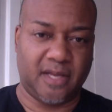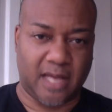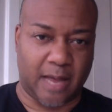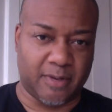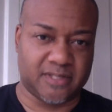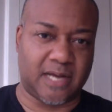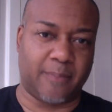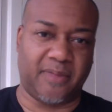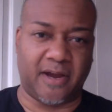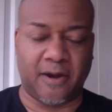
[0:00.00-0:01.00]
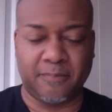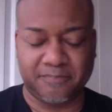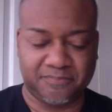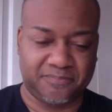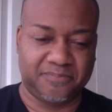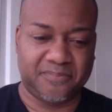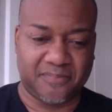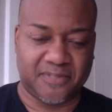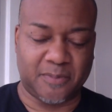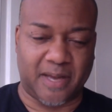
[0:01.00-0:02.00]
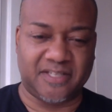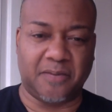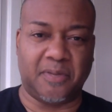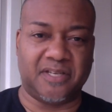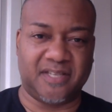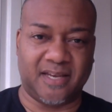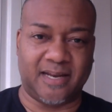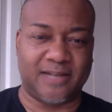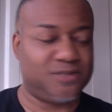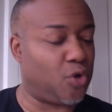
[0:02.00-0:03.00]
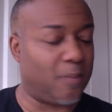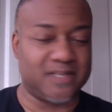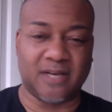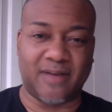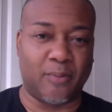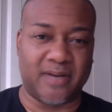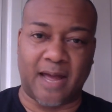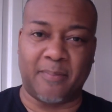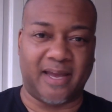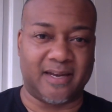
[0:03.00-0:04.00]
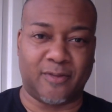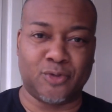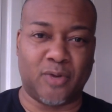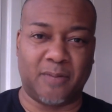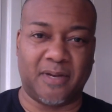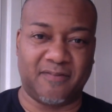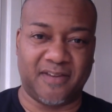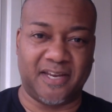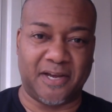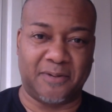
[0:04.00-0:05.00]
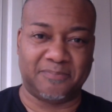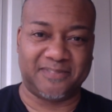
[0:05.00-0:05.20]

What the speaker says: I'm going to stop there. It's about 10 minutes in. I told myself I would not make another 20-minute video.